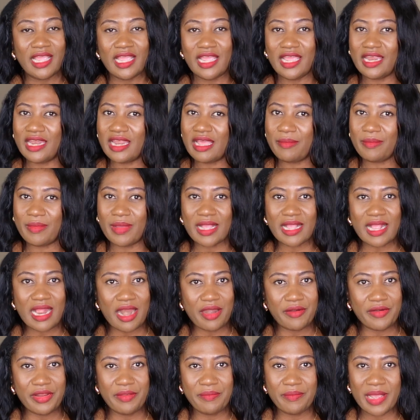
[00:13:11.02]
and I'm
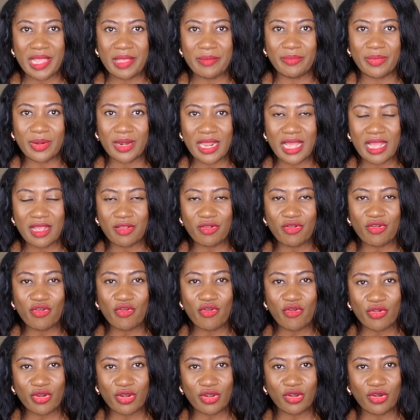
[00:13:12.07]
carrying my black
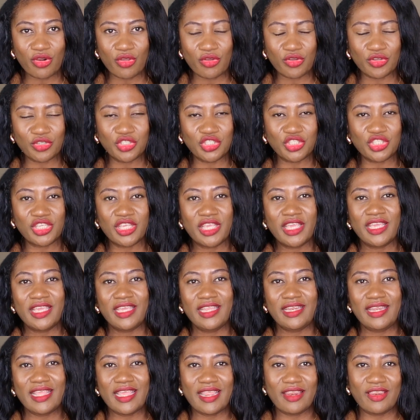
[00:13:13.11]
clutch.
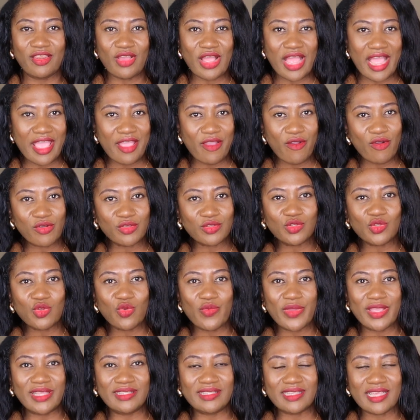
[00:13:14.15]
Then I
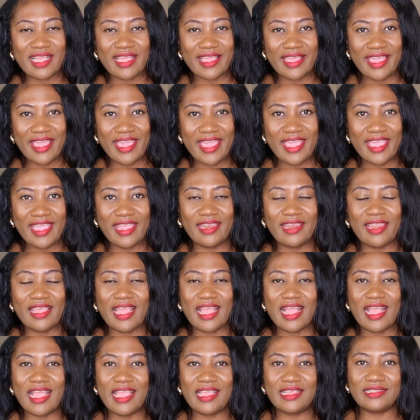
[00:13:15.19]
also went ahead,
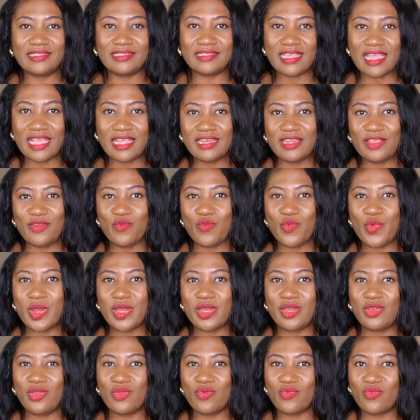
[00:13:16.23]
I styled it
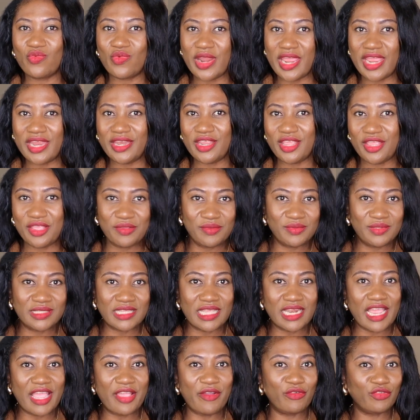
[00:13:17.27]
with the red heels
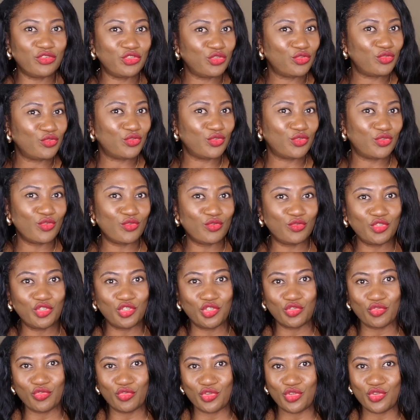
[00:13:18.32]
that I also
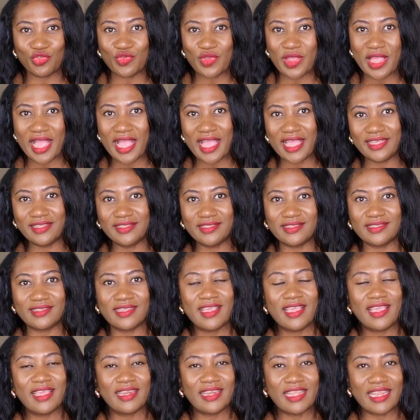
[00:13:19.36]
showed you guys
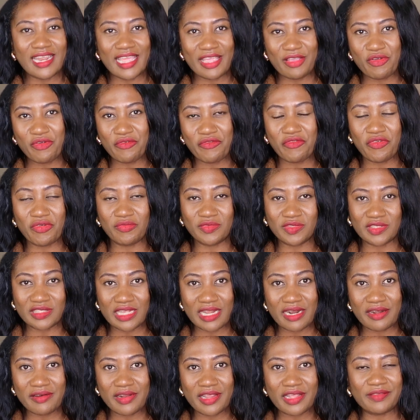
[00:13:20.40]
that I got from
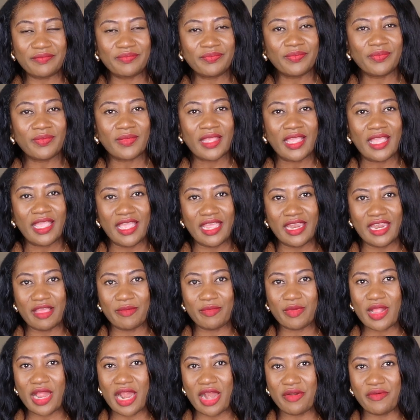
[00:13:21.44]
Zara. And
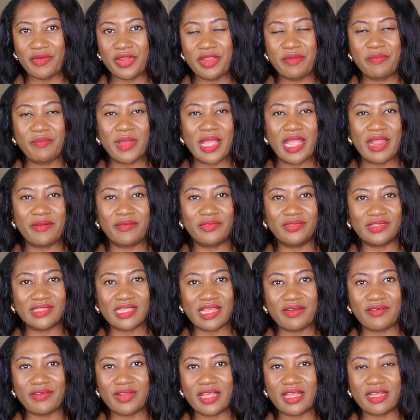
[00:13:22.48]
I'm carrying my
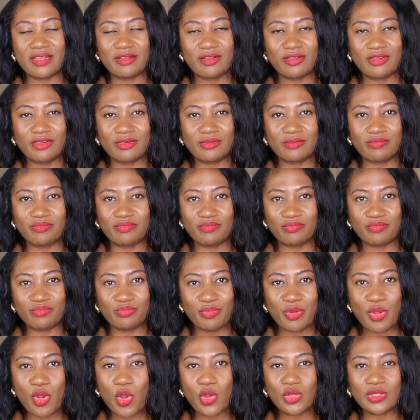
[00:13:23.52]
Zara
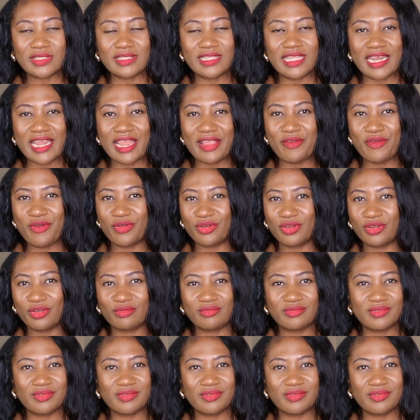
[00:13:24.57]
purse that I got